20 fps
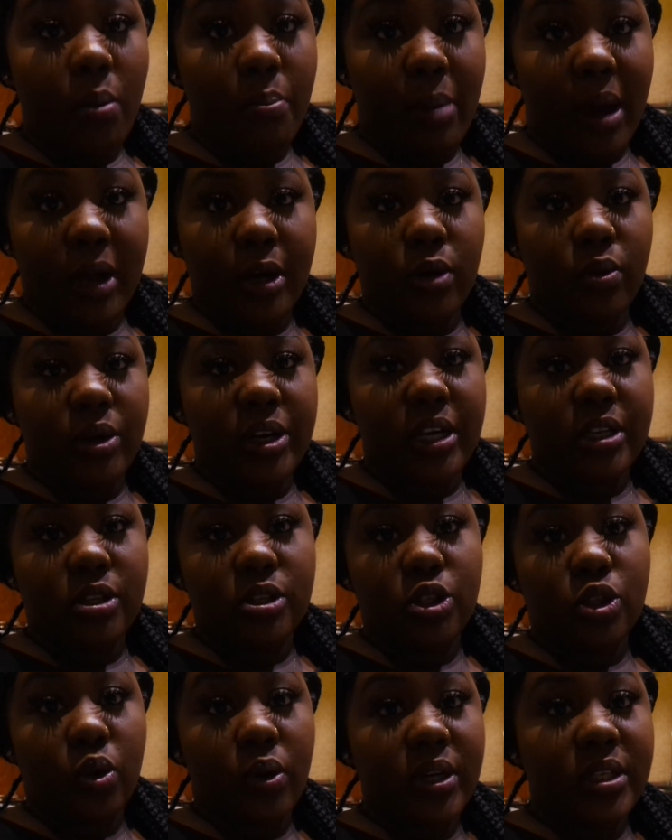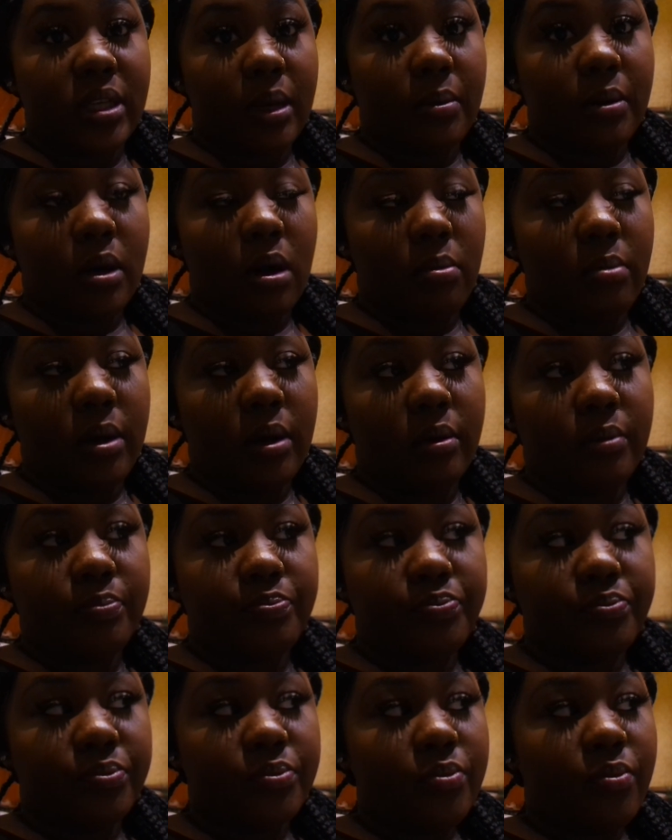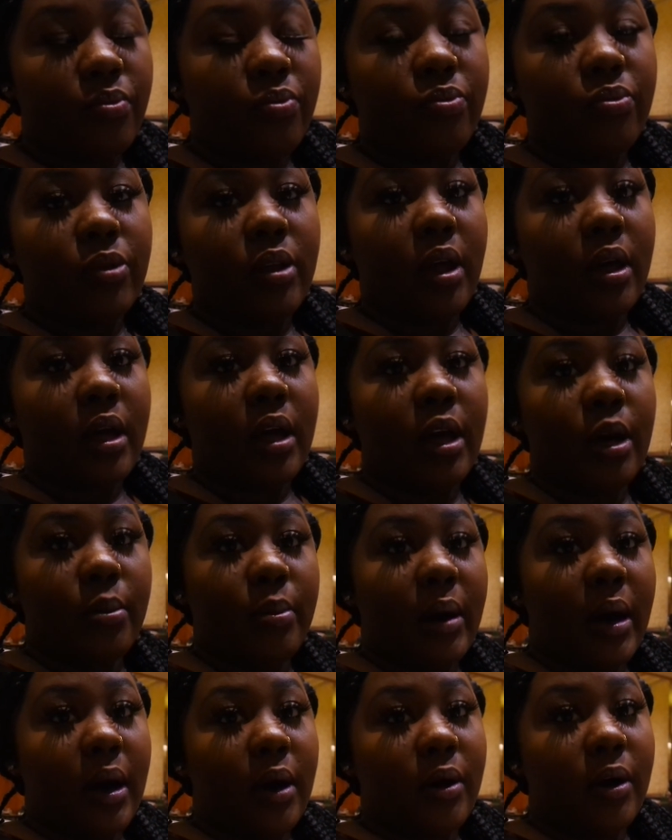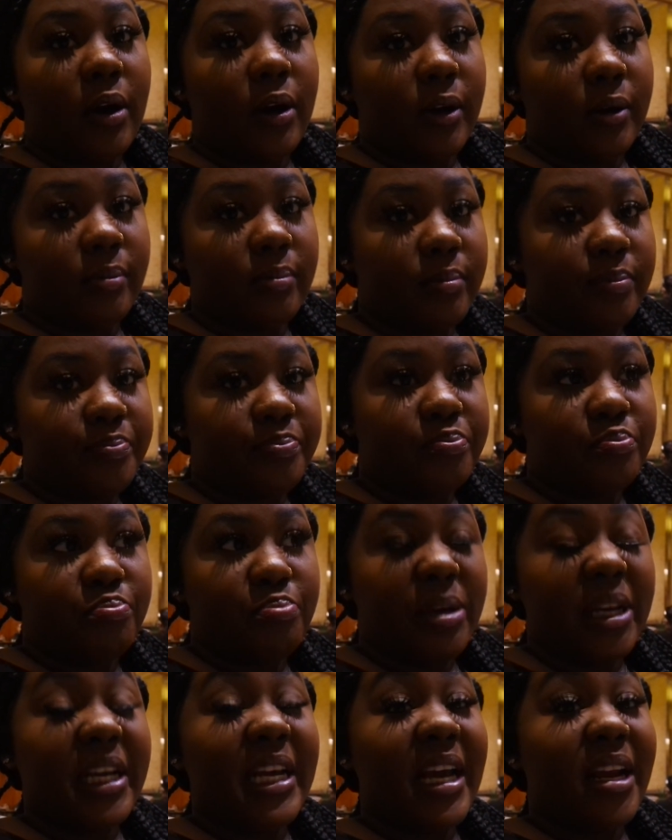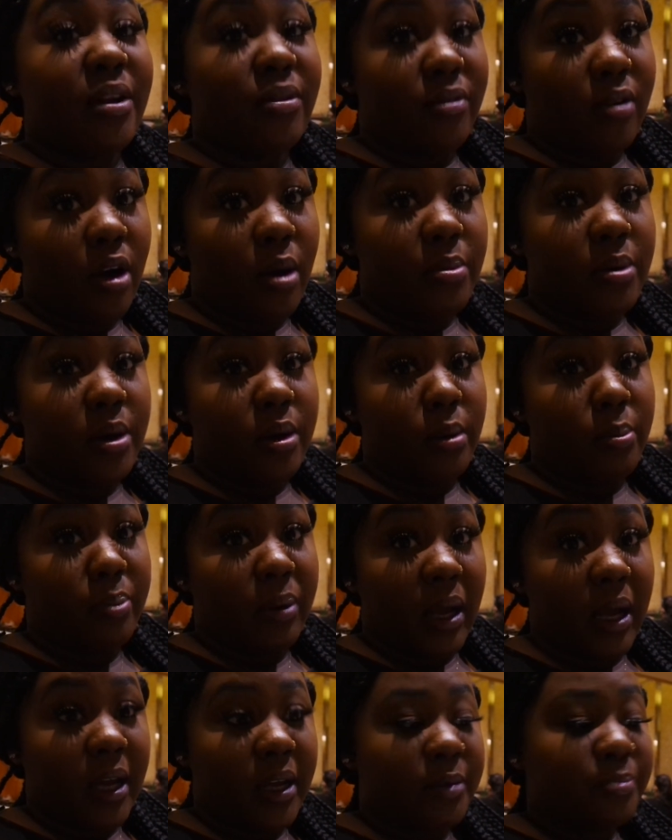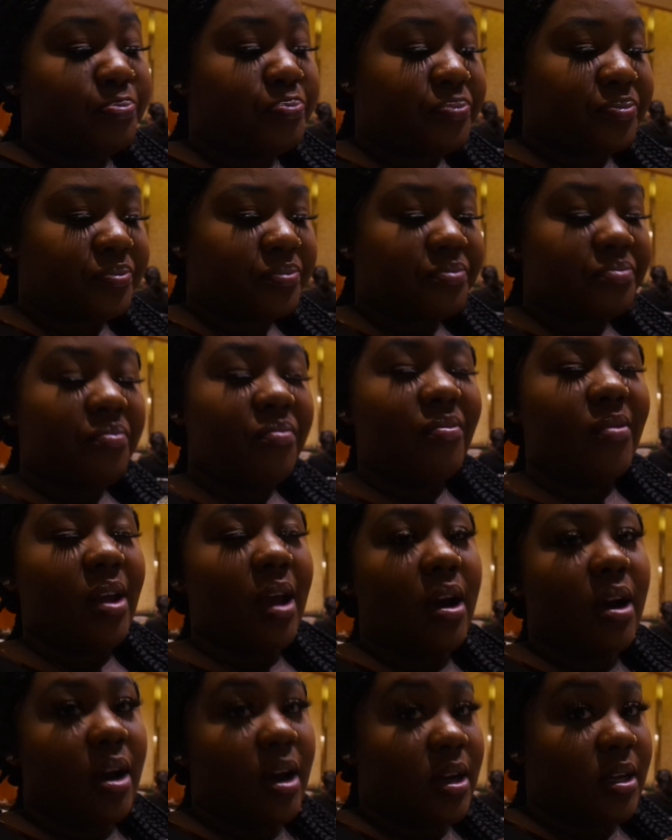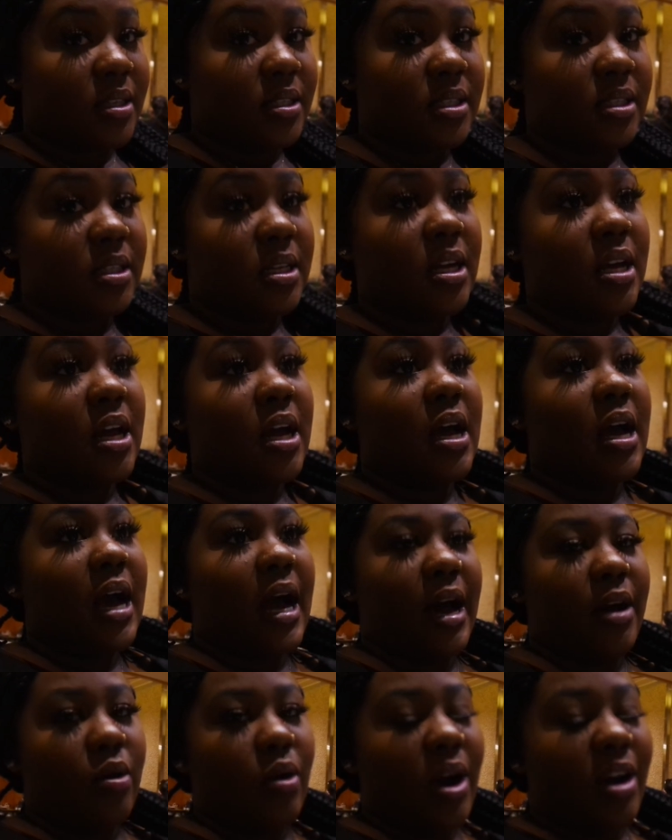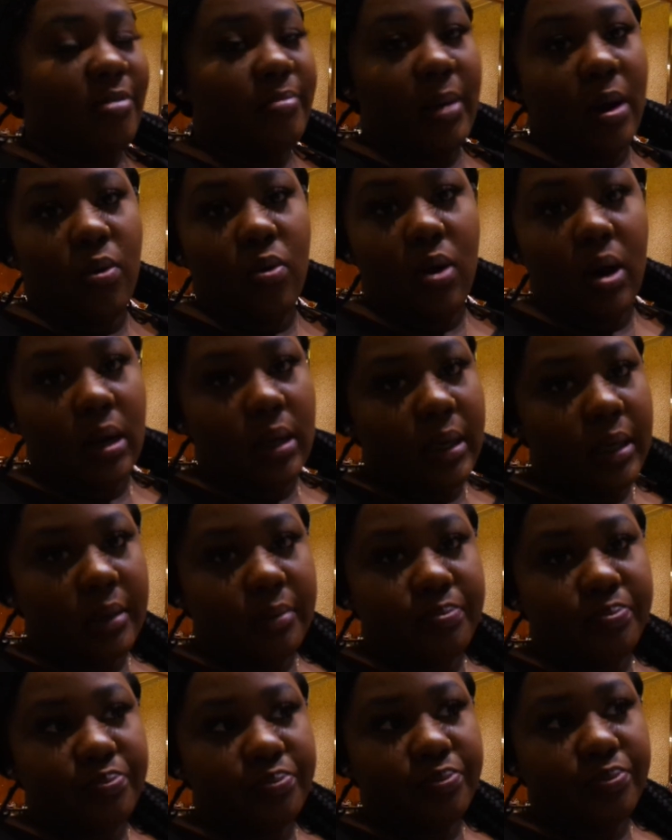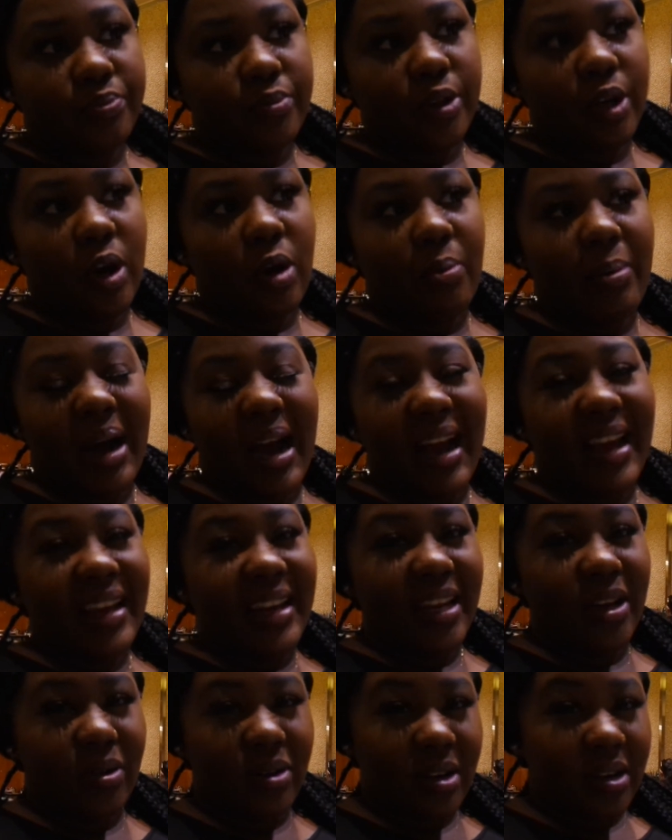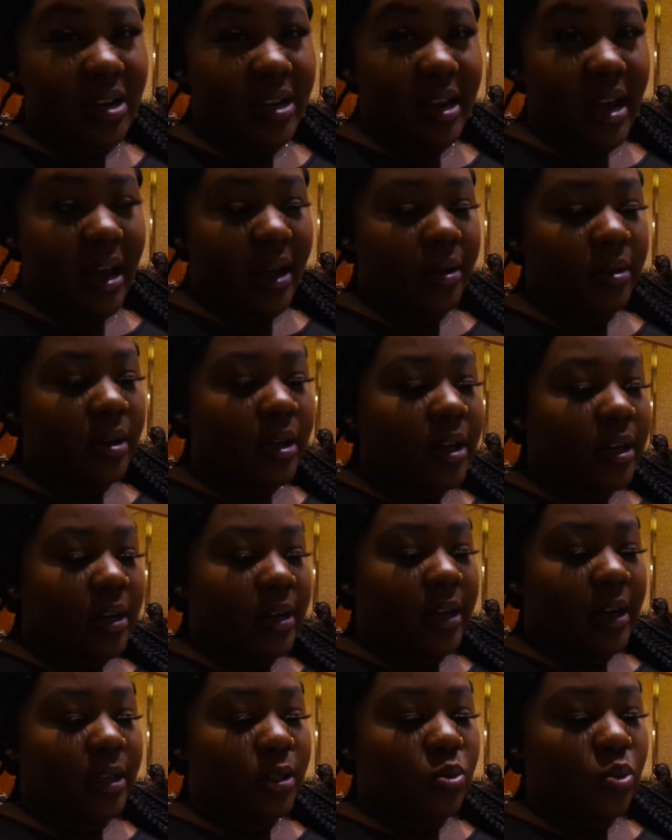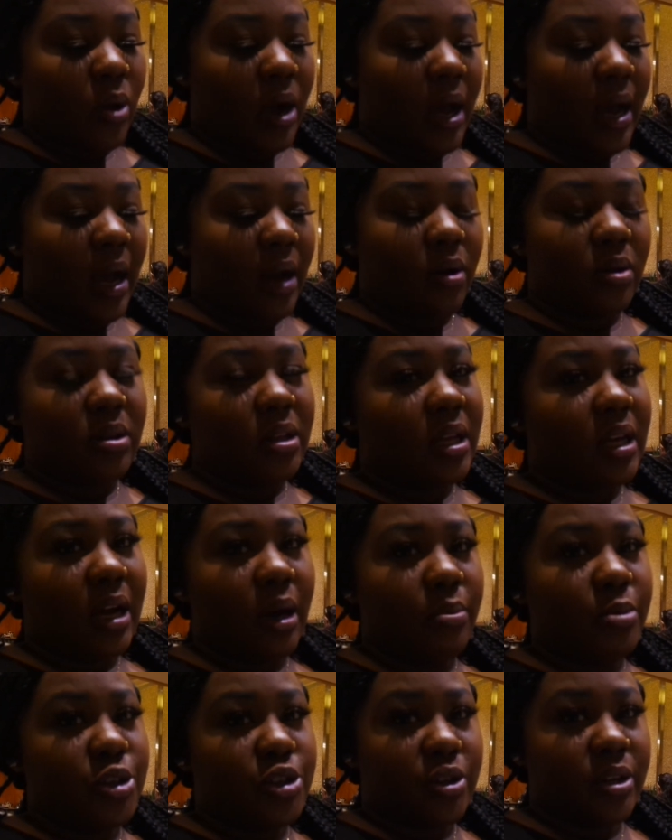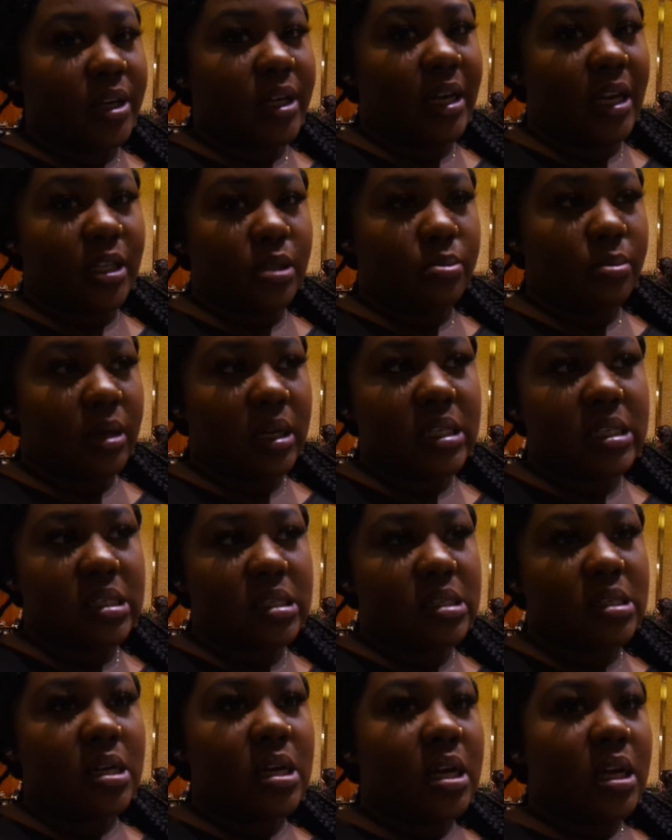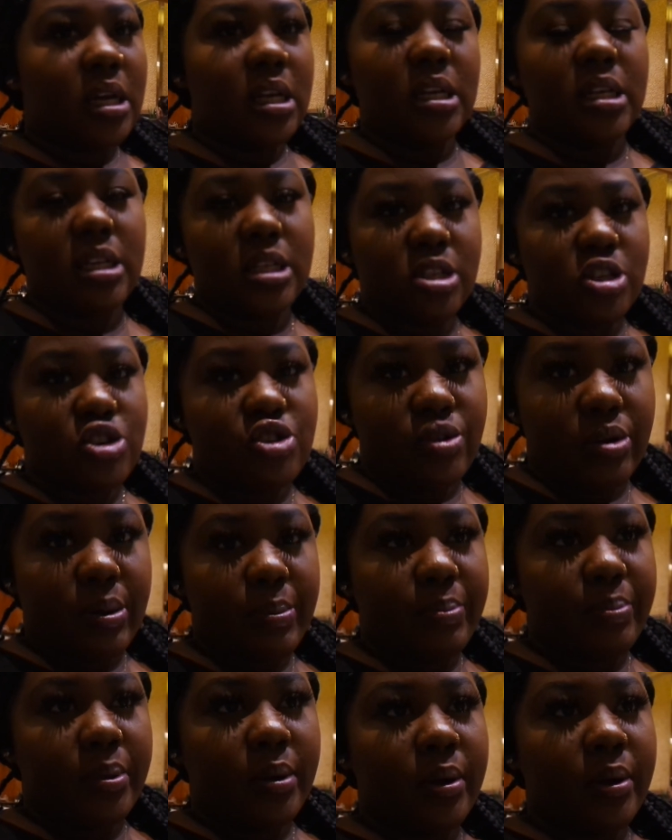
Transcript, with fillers: by the way there's a story time coming about uh, me getting robbed in the plane because I don't have my wallet my ID or none of that that's why I don't think I'll be drinking as much in this trip